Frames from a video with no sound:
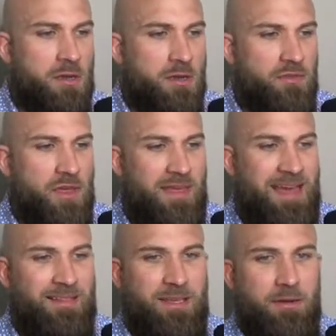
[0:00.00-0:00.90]
then
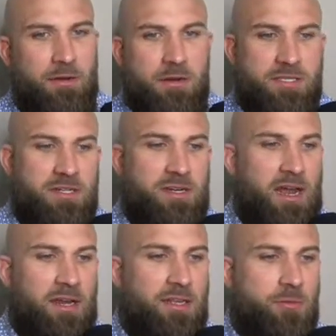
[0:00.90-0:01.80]
that leader is in an
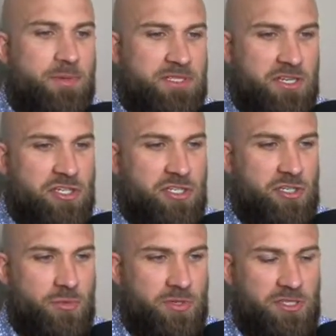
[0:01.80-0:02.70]
ideal position
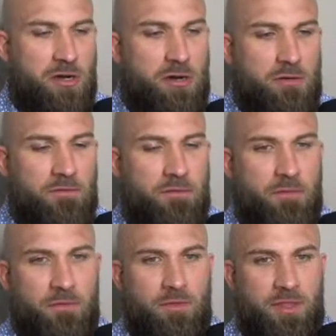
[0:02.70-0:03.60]
to resolve
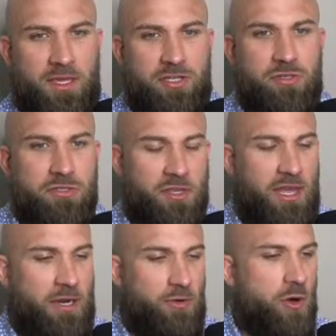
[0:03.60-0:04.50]
the issues of
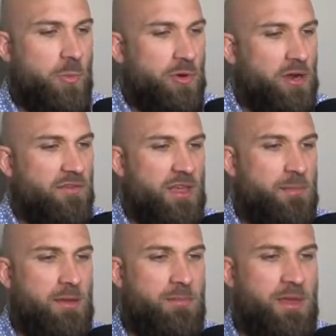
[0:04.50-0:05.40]
that group, whatever they
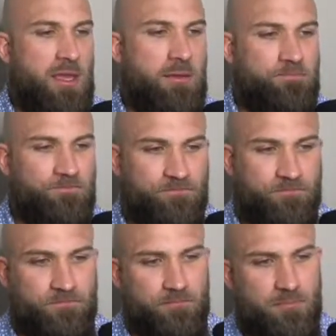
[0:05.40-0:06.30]
may be.
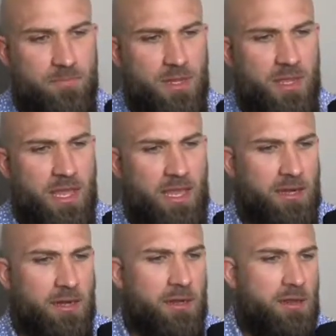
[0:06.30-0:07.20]

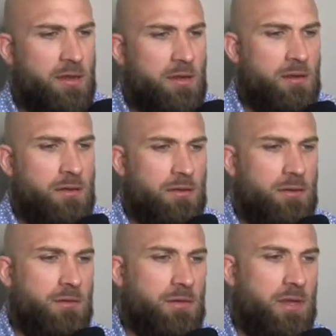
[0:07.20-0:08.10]
And
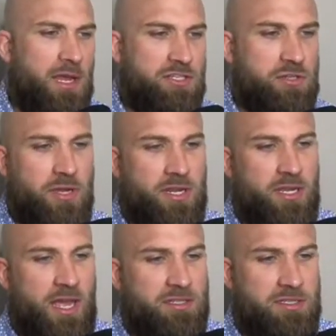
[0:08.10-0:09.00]
history
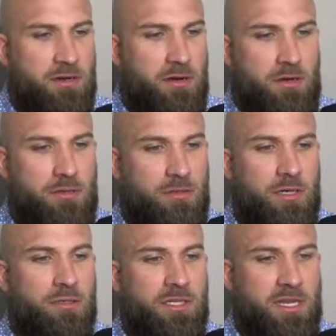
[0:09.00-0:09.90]
indicates there are
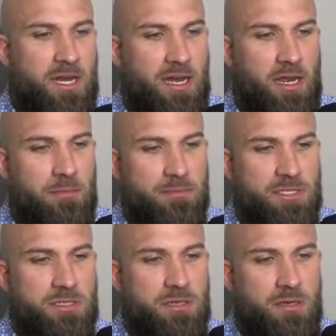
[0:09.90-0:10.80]
clearly
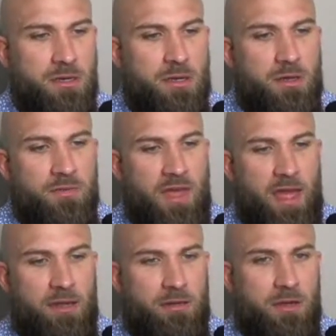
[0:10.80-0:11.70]
times
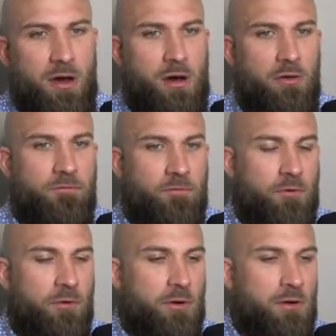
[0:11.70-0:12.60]
that call
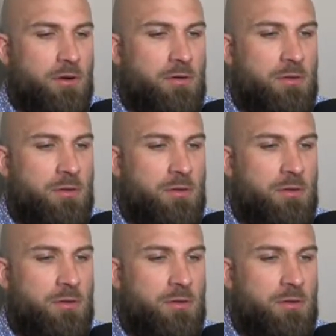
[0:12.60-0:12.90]
for